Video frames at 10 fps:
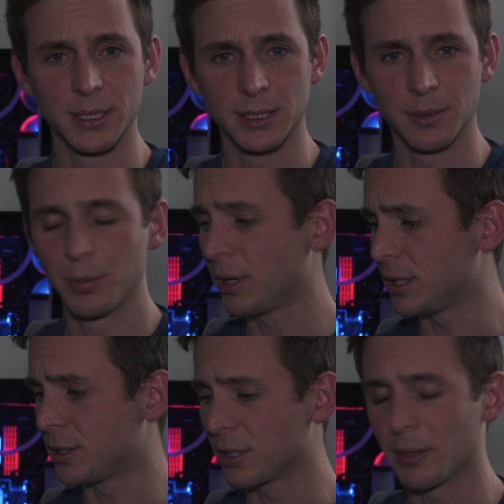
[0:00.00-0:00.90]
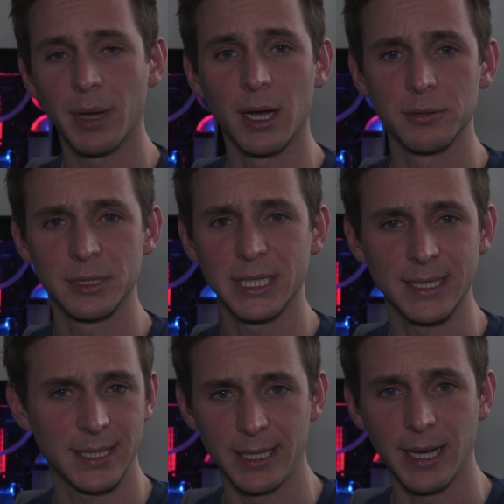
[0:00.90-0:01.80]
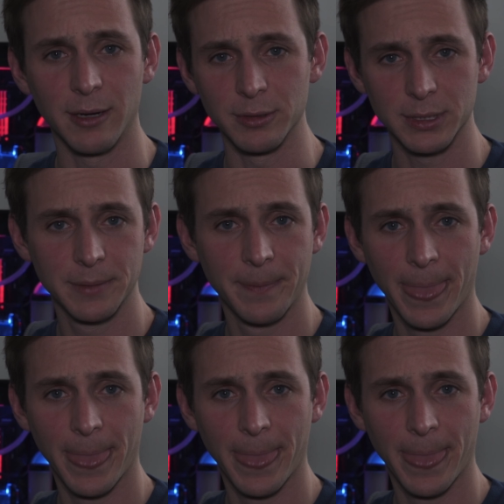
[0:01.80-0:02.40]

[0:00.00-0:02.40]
because the print took about 16 hours.